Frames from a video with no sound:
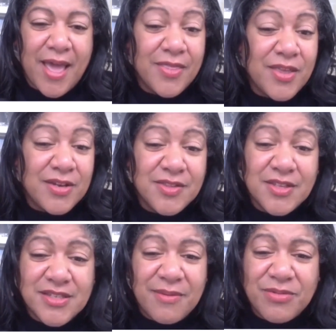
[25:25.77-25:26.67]
And they did
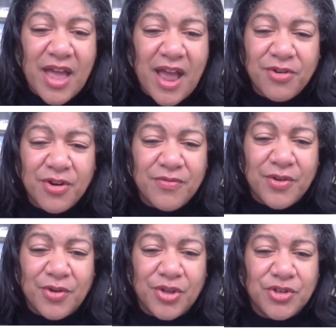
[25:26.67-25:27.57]
the same to
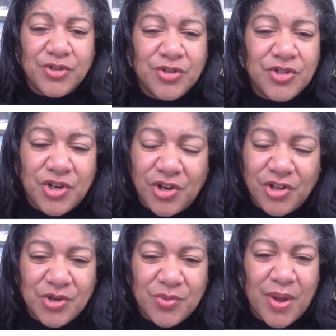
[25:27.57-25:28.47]
Africville. They took the
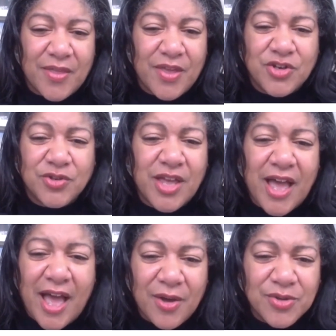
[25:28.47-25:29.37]
church away, they took the
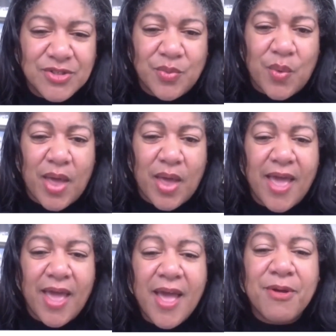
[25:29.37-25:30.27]
houses
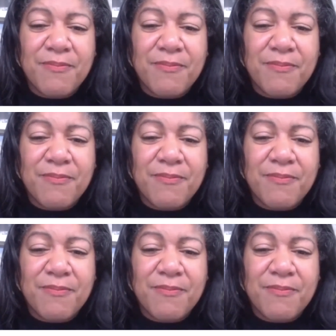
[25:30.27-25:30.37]
away,